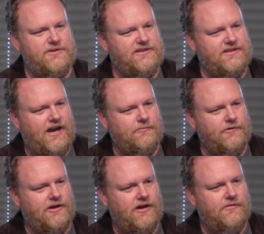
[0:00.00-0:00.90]
But the time
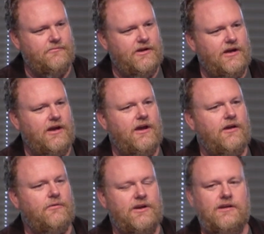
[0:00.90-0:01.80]
will come
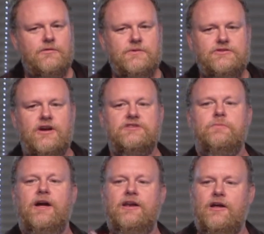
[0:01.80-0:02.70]
when he would be
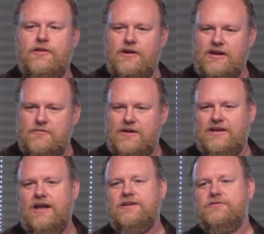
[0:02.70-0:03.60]
dressed by another and he would be
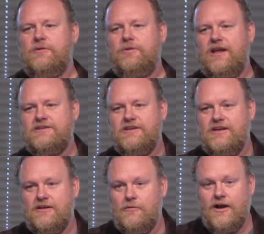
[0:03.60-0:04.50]
led to a place he
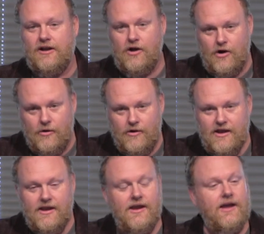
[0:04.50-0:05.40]
didn't want to go.